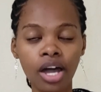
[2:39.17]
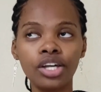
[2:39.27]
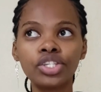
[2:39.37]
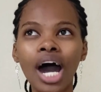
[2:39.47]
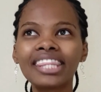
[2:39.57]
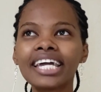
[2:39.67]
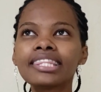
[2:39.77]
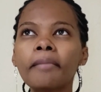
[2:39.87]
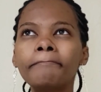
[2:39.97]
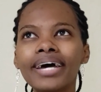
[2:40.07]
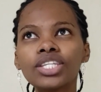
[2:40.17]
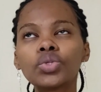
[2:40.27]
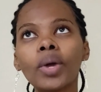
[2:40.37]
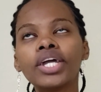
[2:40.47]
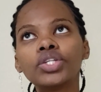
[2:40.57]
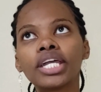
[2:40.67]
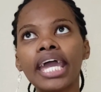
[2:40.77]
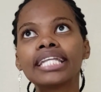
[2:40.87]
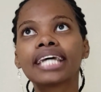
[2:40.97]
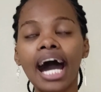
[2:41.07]
So I think the best way to
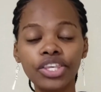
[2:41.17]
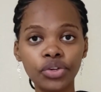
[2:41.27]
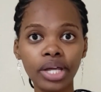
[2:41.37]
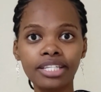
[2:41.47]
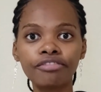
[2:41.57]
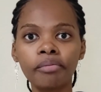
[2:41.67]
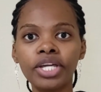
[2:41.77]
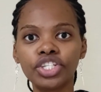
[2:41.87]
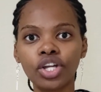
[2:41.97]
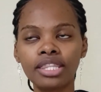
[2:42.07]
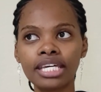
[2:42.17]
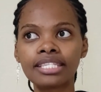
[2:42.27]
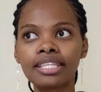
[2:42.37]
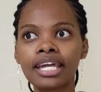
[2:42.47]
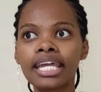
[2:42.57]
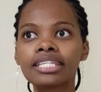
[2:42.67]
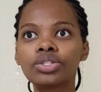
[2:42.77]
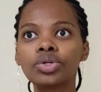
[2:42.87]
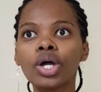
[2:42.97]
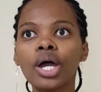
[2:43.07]
get accurate information on this thing
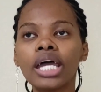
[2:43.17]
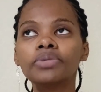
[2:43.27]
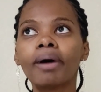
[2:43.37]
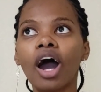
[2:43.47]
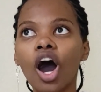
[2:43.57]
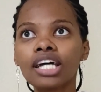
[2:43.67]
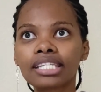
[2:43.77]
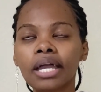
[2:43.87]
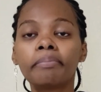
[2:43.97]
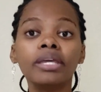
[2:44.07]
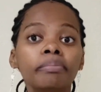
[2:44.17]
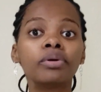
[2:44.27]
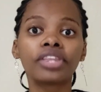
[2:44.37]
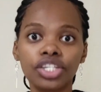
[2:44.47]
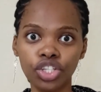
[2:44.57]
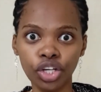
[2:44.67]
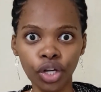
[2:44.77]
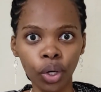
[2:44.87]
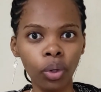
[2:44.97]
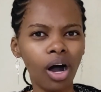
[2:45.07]
is by asking people that you
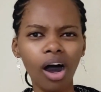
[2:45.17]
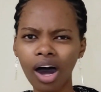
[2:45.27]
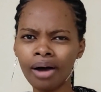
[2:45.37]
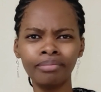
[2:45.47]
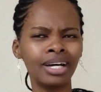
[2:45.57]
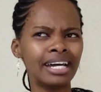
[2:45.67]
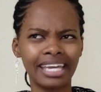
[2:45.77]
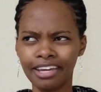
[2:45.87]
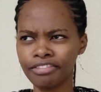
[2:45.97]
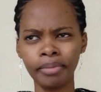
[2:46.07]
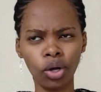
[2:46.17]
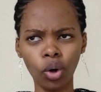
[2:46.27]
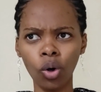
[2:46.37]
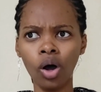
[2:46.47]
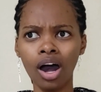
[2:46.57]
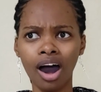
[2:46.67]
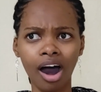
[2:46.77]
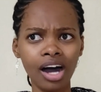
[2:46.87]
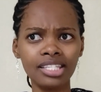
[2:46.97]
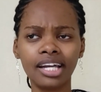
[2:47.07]
know. Give them a call.
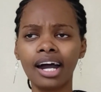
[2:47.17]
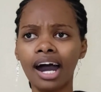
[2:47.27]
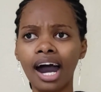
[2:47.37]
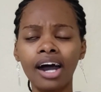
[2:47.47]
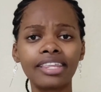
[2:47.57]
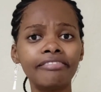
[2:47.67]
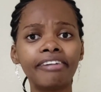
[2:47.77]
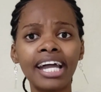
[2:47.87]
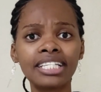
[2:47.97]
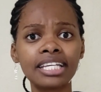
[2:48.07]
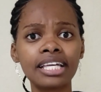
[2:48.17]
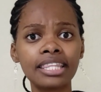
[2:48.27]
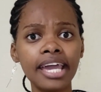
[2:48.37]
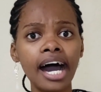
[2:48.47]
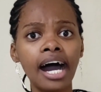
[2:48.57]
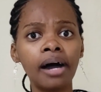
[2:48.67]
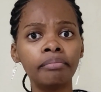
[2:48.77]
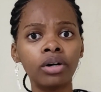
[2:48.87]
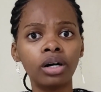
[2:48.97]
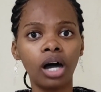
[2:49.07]
Ask how they're finding their
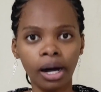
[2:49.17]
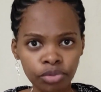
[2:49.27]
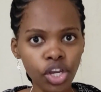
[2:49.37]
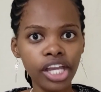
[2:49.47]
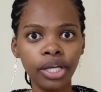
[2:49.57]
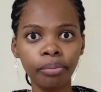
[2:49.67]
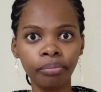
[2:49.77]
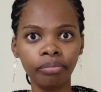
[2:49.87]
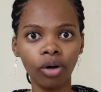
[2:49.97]
training